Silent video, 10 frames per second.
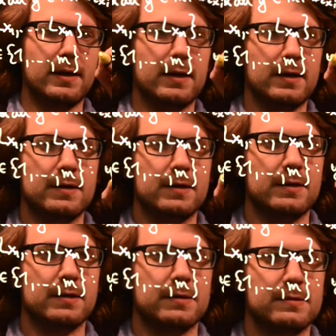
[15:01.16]

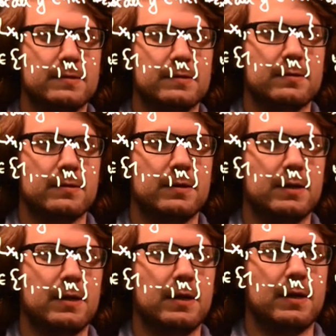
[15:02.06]
is
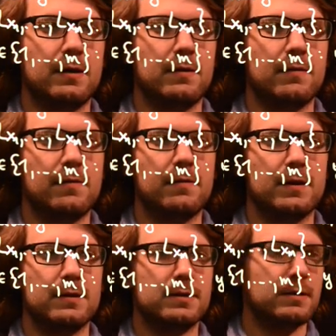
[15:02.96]
in the
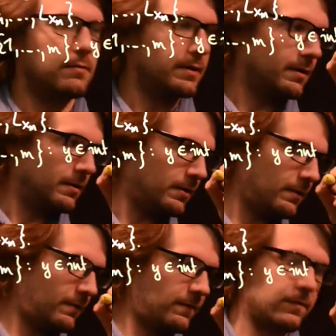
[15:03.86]
interior of